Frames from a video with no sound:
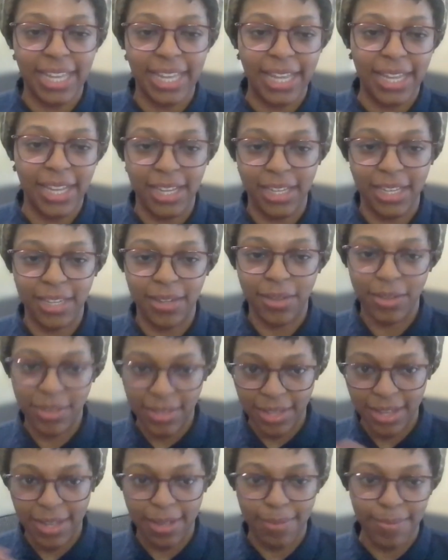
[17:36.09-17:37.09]
and
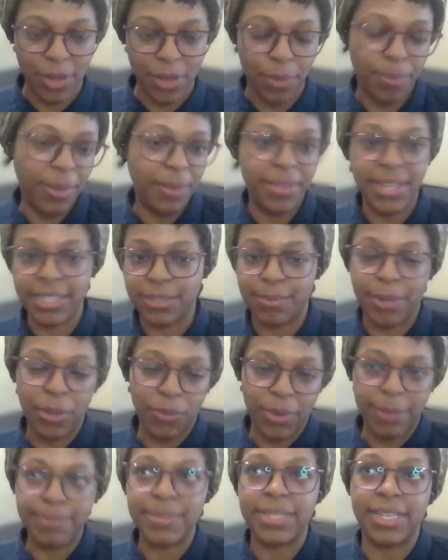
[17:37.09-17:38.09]
that's my
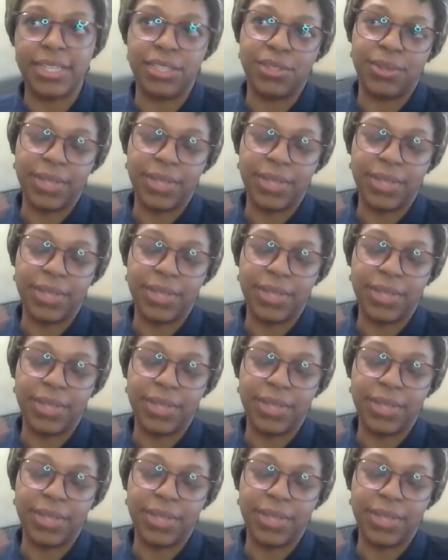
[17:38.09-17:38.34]
website.